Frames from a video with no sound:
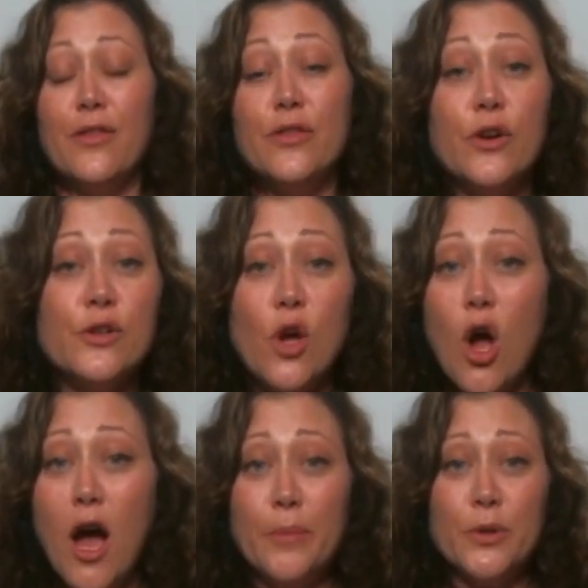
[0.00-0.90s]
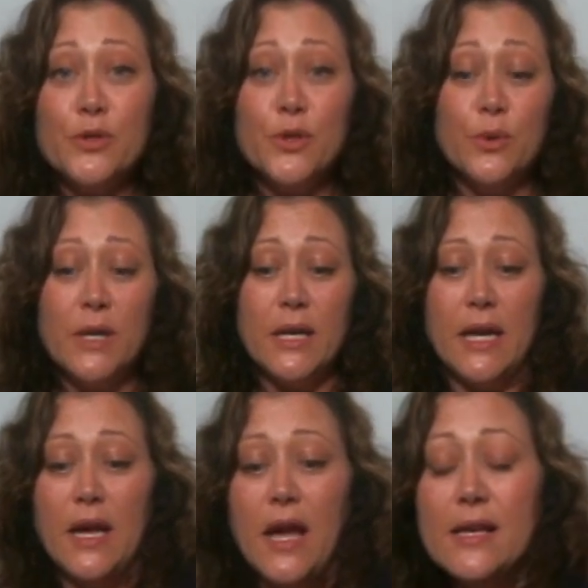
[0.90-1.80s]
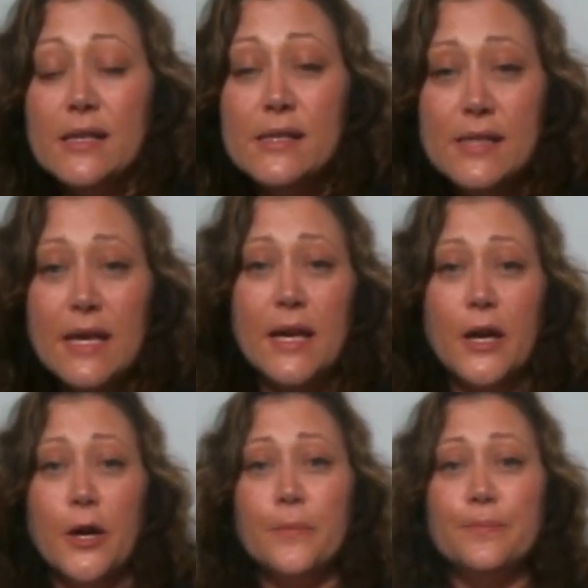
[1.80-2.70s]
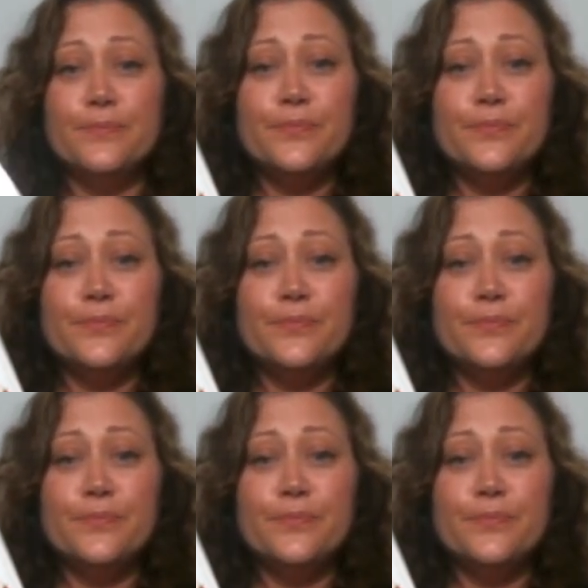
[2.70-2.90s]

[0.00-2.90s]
there's opportunity. See here?